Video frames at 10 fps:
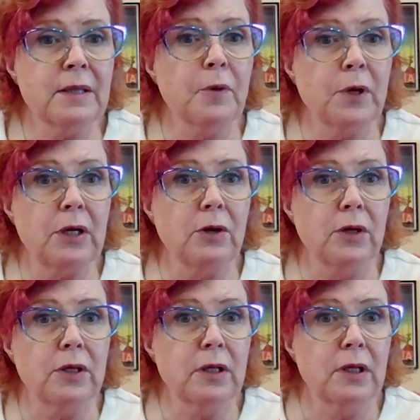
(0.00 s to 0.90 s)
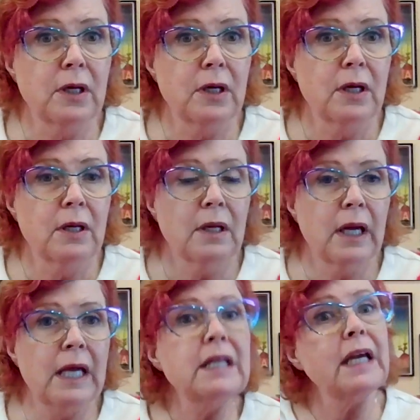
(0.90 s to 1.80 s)
pretty good
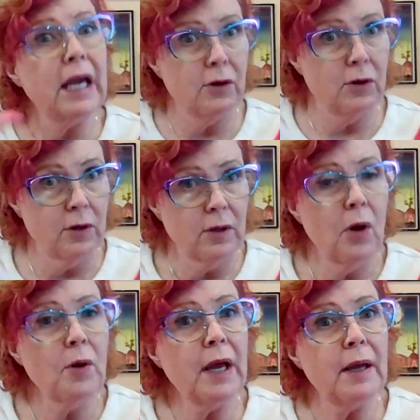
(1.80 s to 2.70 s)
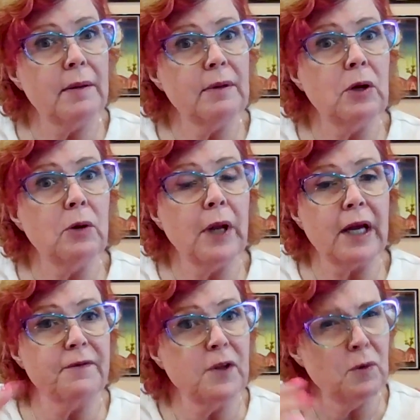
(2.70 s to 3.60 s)
indicator. Okay, you know, like
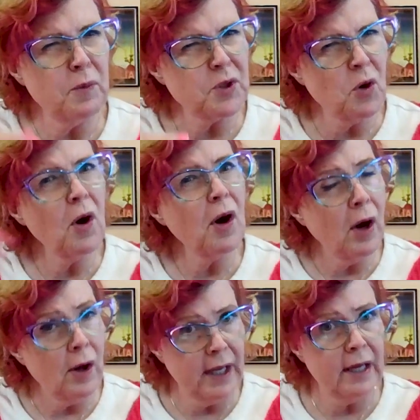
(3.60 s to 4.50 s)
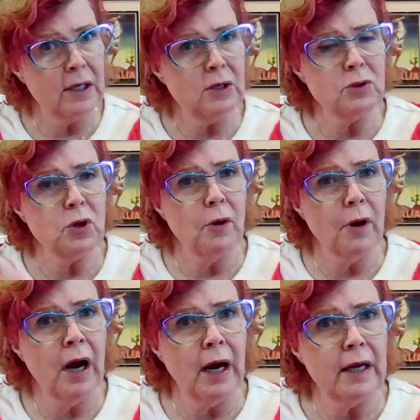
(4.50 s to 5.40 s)
if you score on that and you score
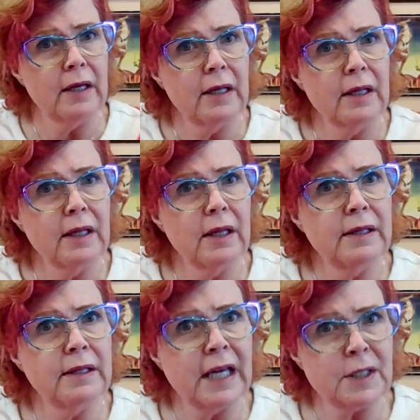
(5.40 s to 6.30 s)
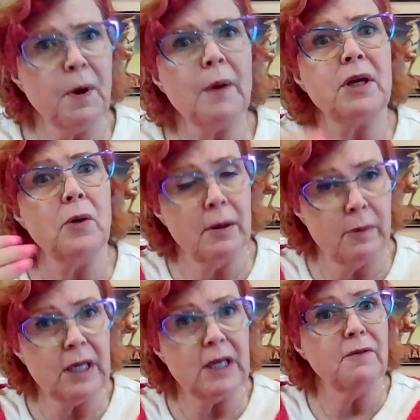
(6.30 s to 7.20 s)
high, that's probably okay,
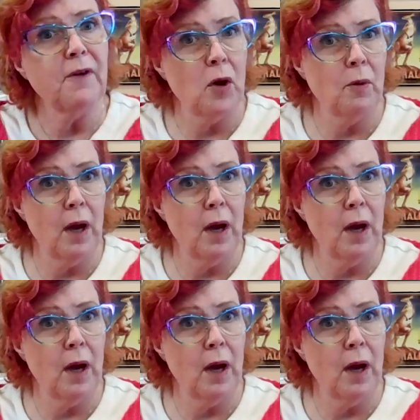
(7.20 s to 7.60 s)
we need to follow